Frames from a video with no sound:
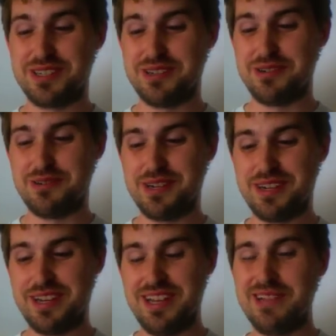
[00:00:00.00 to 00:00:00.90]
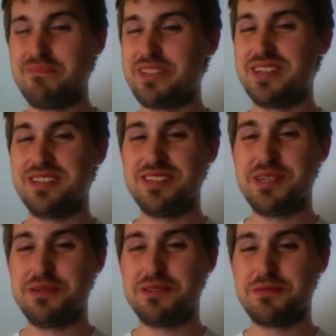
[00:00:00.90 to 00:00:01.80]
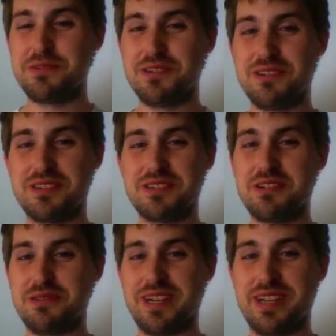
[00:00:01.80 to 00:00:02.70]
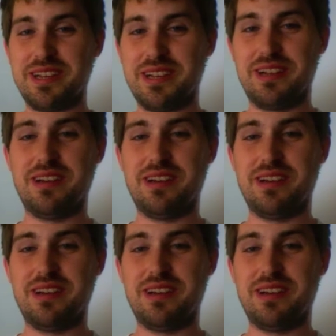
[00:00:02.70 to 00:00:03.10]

So get into his word, start reading it.